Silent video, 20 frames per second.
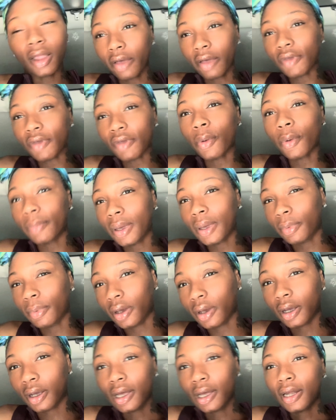if y'all remember,
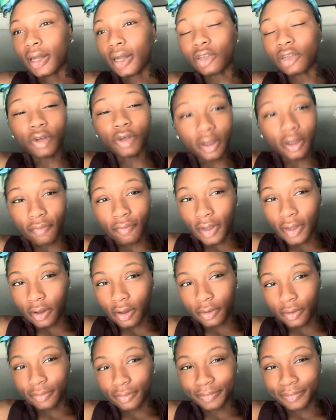that trailer fell.